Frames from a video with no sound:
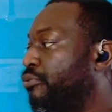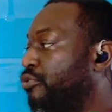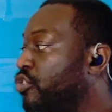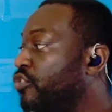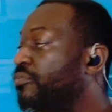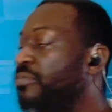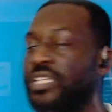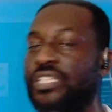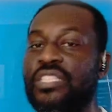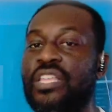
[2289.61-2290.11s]

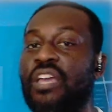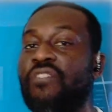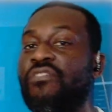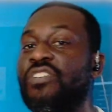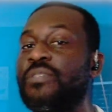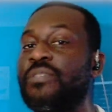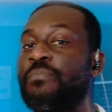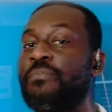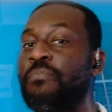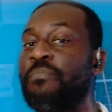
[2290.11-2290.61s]
there is
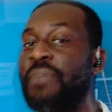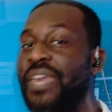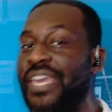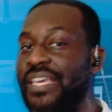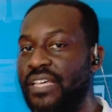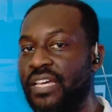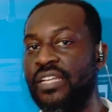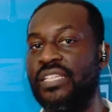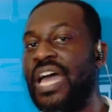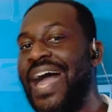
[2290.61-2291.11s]
maintenance that I
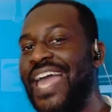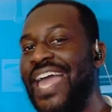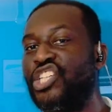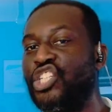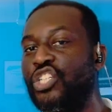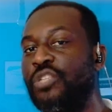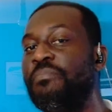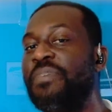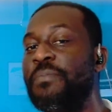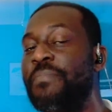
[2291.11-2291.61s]
should be
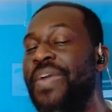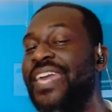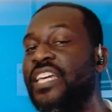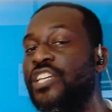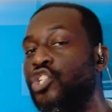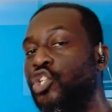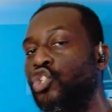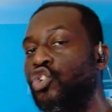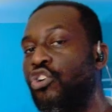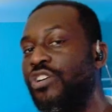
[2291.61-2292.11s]
making sure is
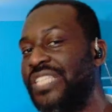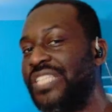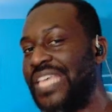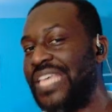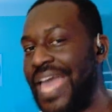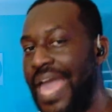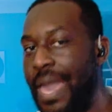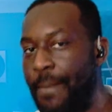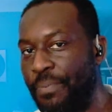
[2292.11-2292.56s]
happening